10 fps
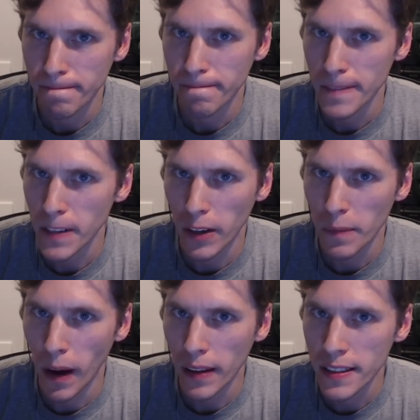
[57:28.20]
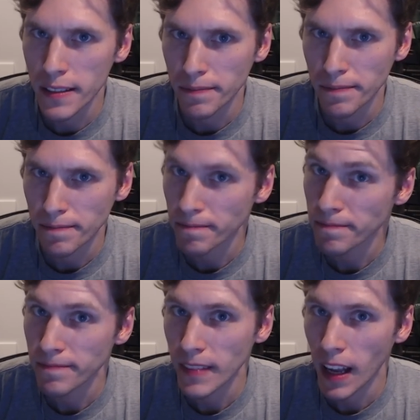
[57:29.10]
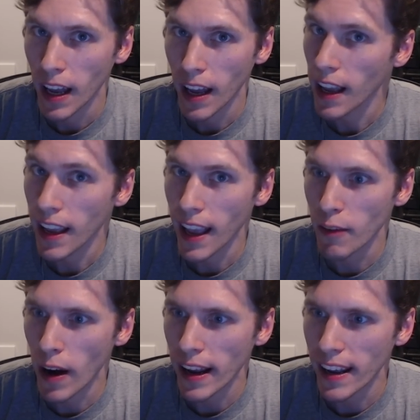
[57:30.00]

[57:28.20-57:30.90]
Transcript: Sorry, mods. Get ready.